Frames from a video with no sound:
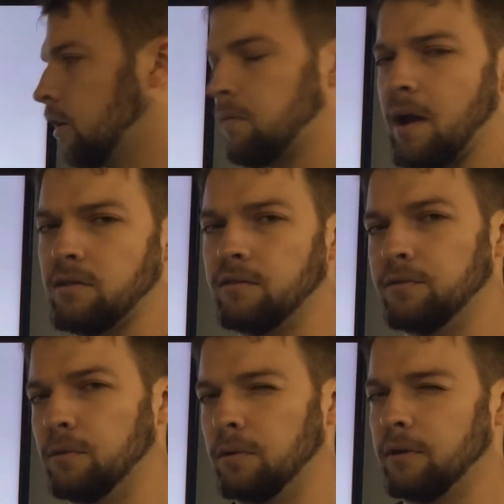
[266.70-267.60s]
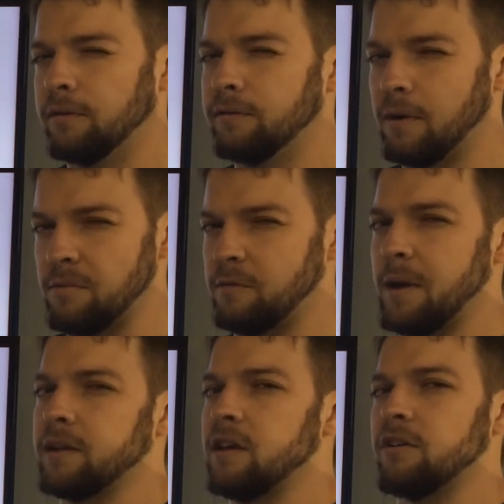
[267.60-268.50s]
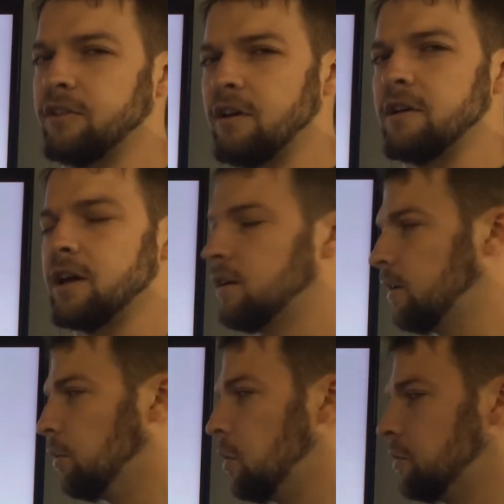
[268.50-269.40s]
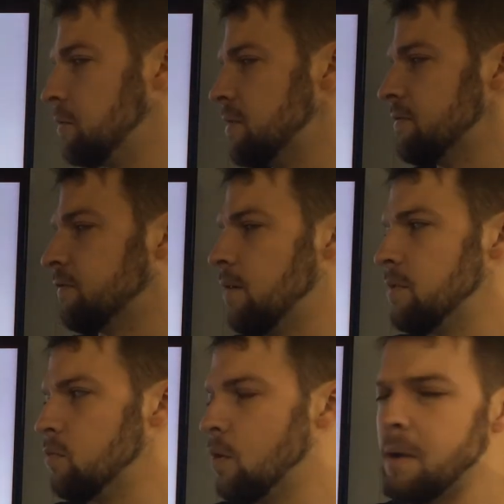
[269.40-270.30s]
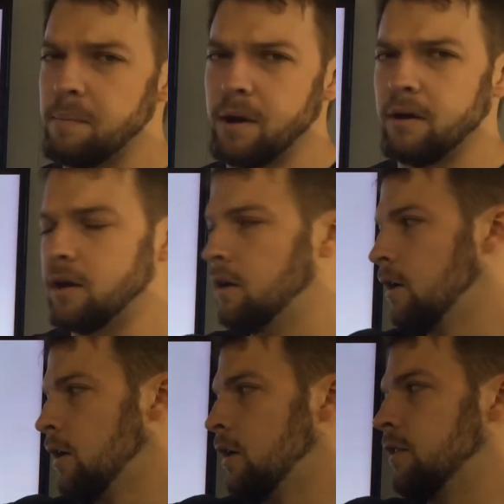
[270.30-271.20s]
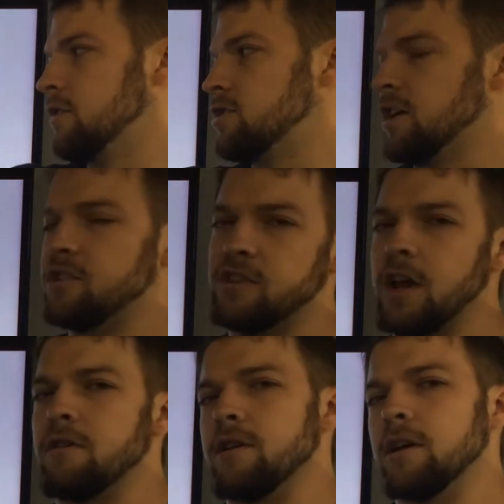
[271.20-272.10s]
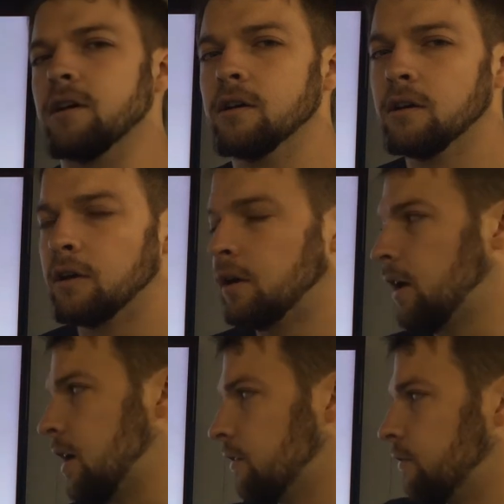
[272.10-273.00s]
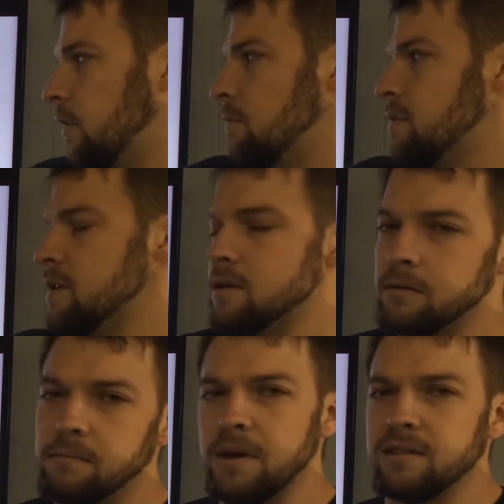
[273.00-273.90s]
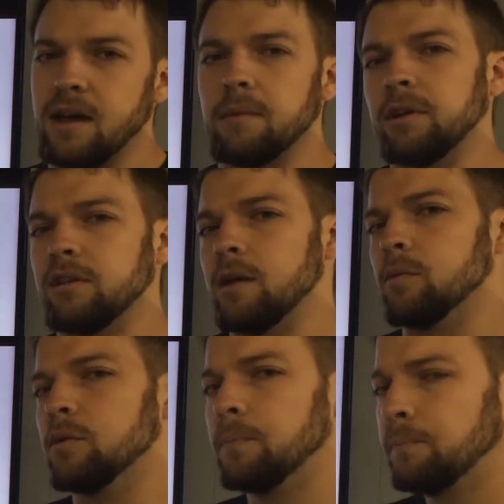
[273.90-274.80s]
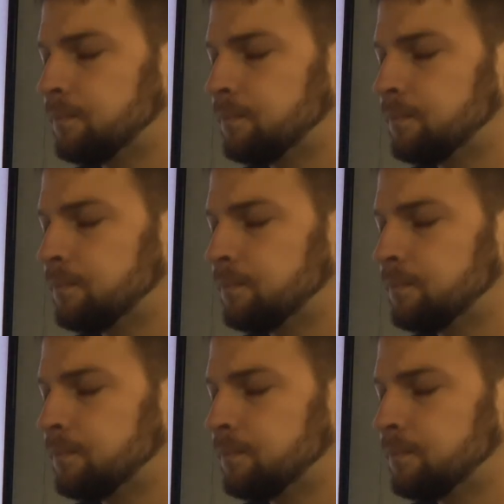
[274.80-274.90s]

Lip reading: around the floor from the spectators area. It will only be from the warm-up area, the judges area, and from the main timing table.